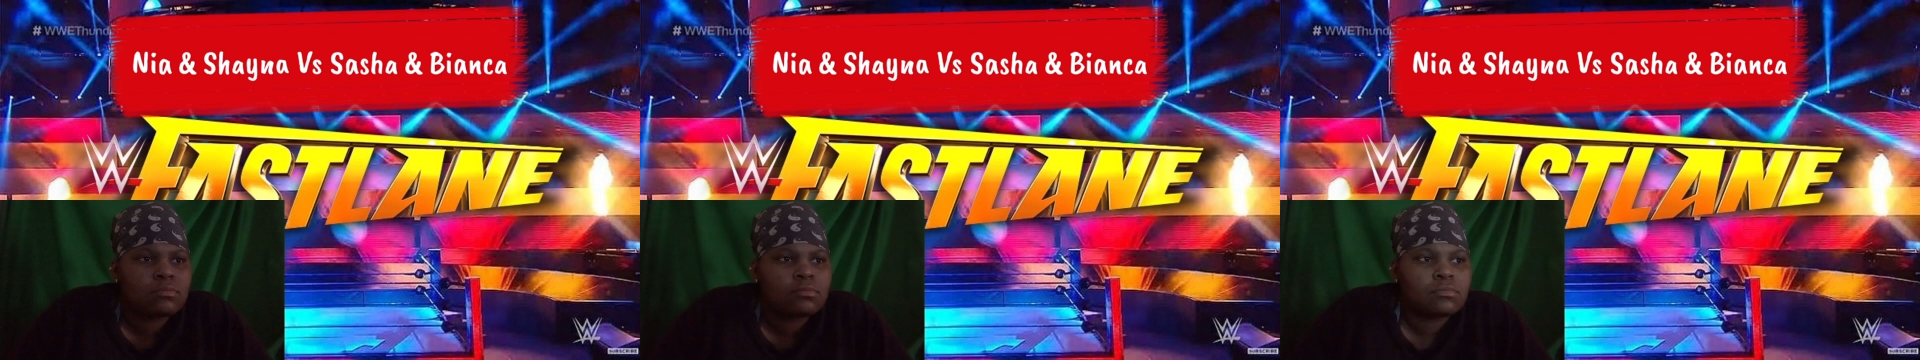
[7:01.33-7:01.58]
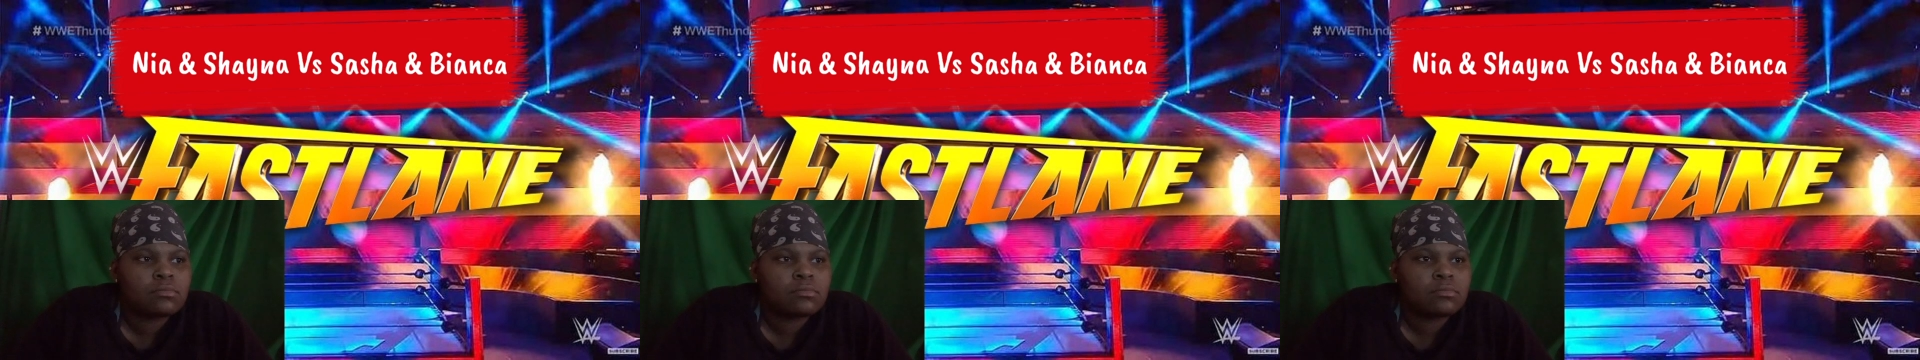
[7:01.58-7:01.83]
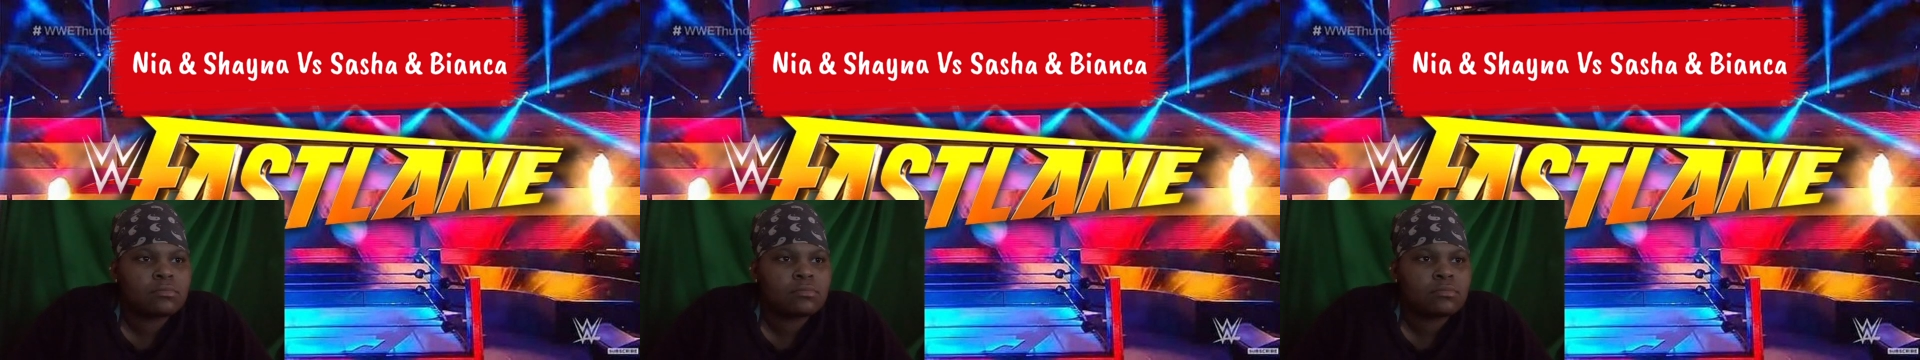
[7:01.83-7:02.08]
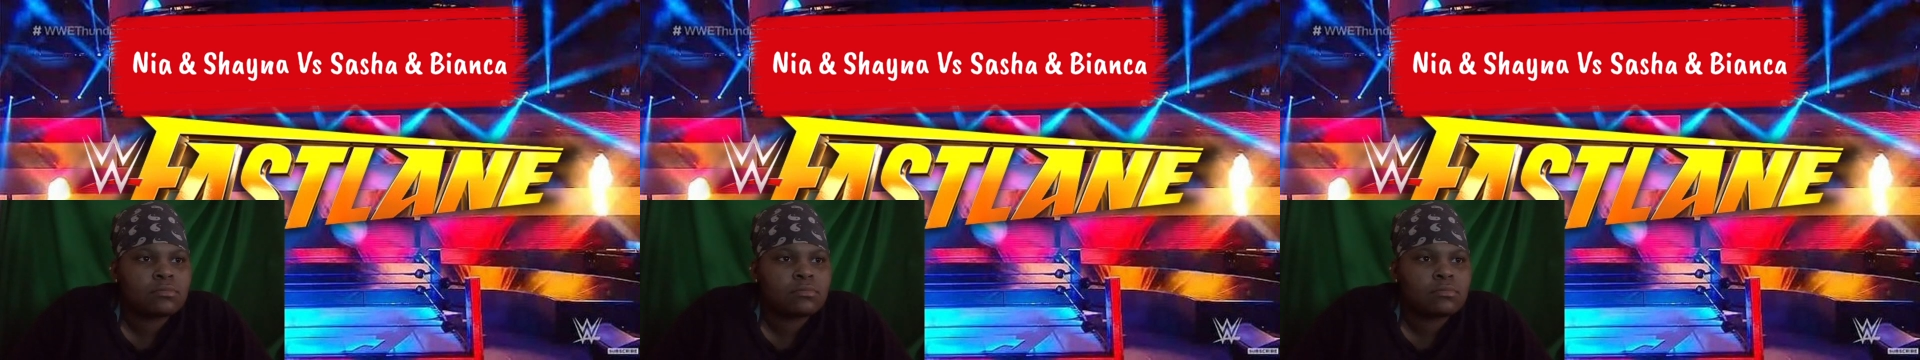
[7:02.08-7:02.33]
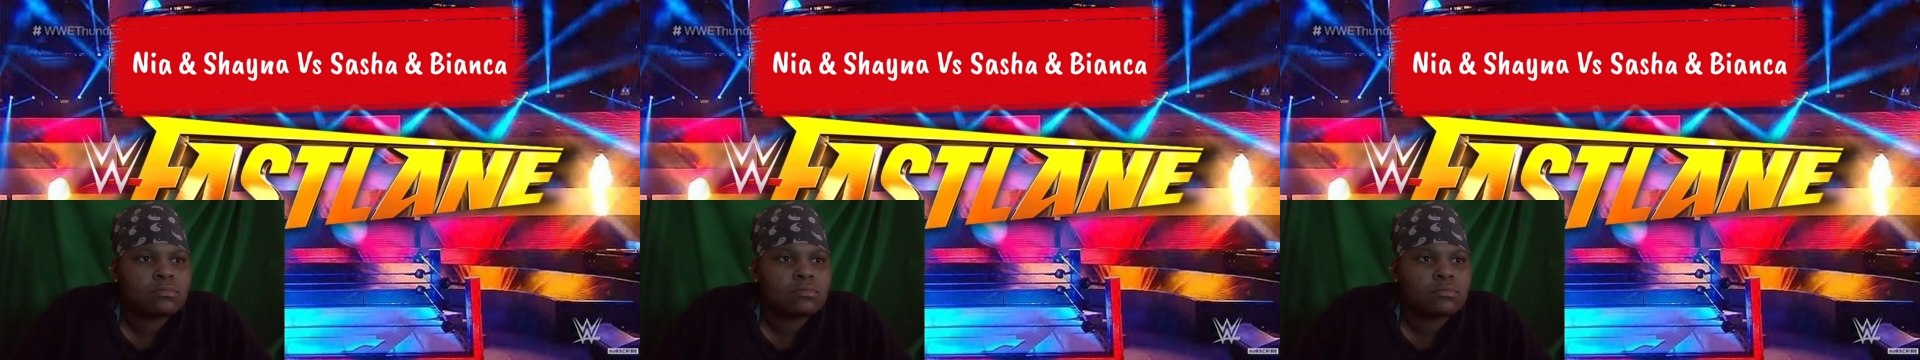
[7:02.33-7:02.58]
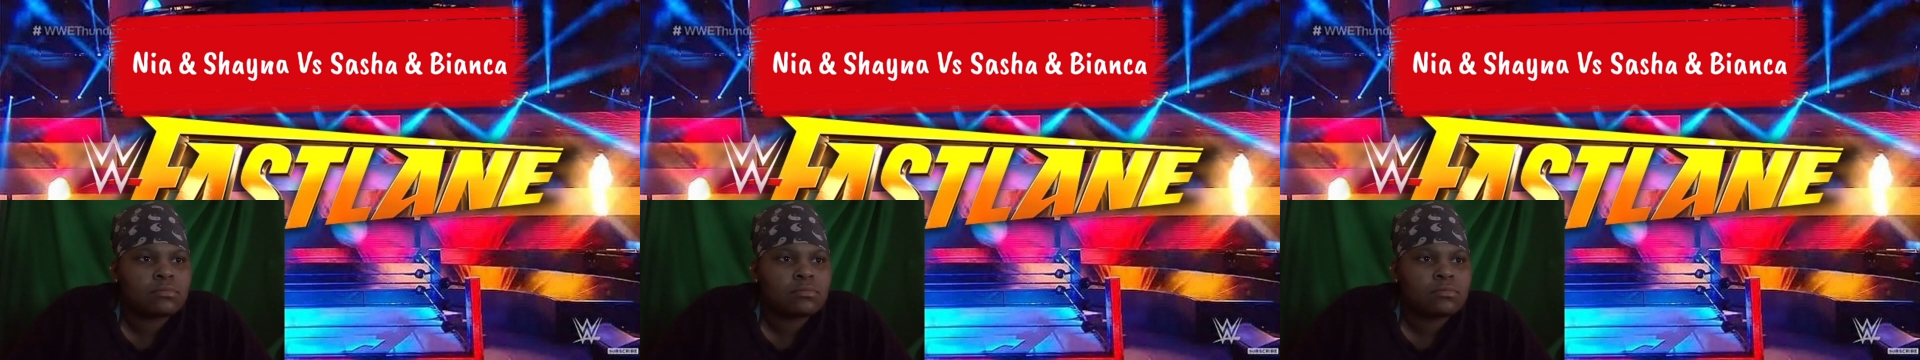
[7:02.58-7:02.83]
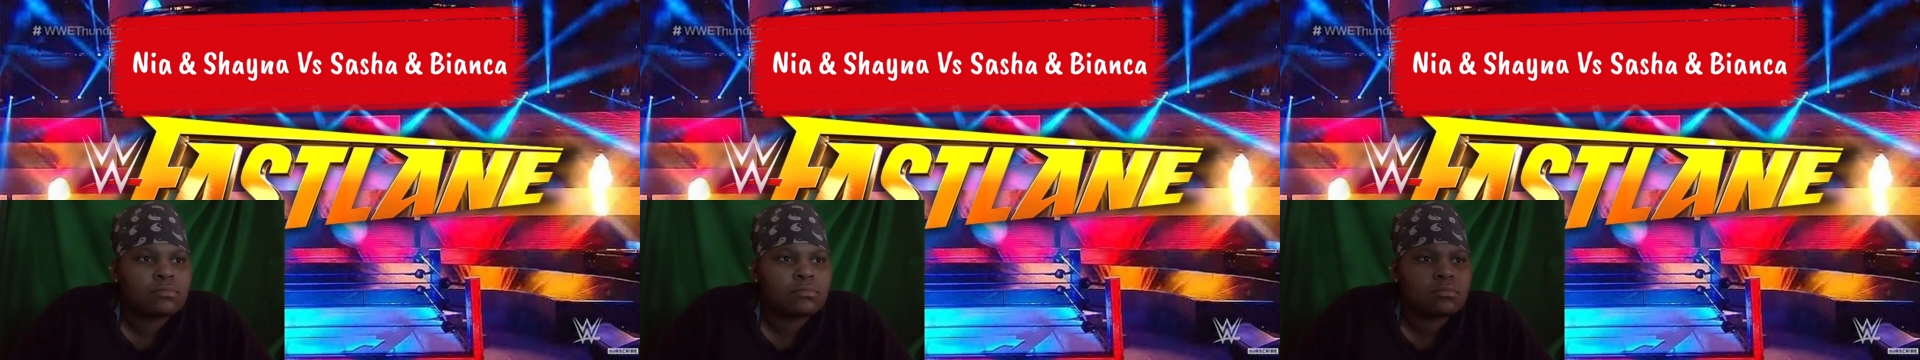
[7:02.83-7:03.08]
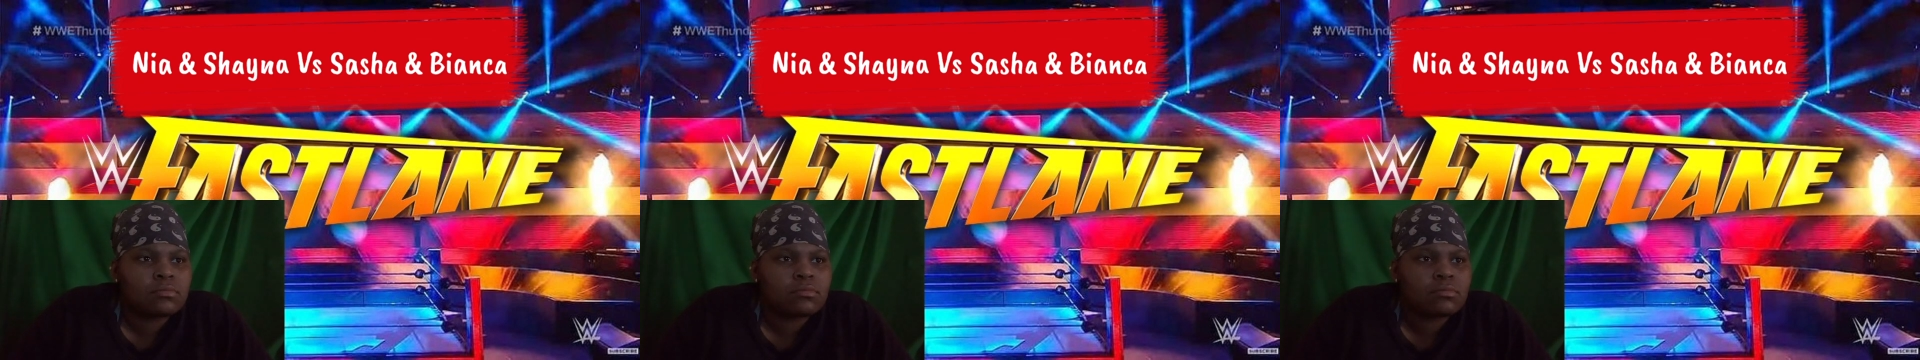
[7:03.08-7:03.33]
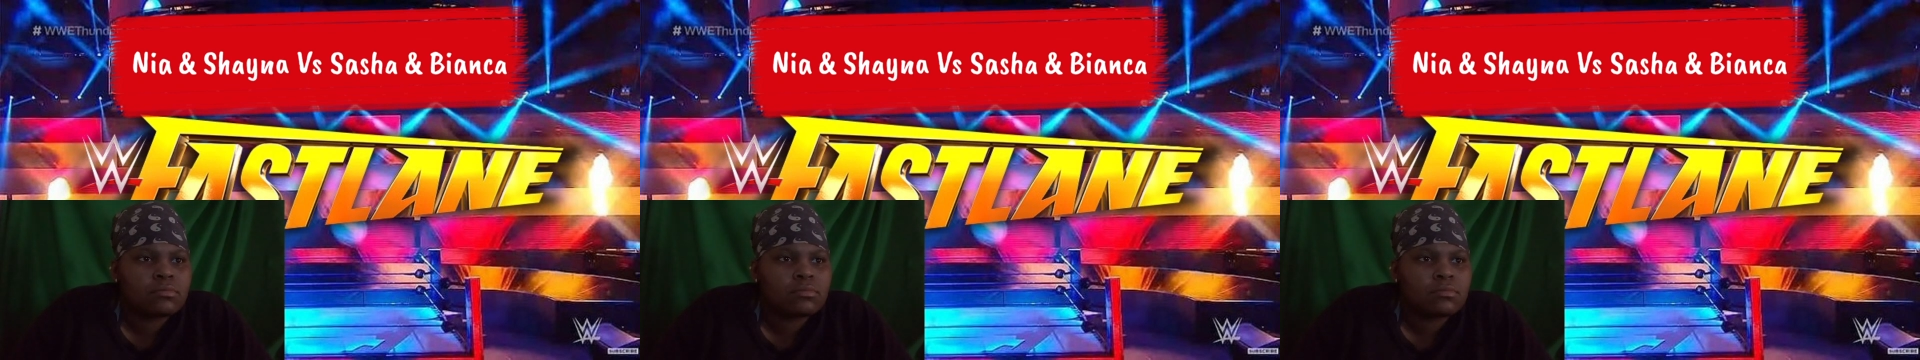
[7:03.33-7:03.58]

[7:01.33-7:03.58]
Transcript: [no speech]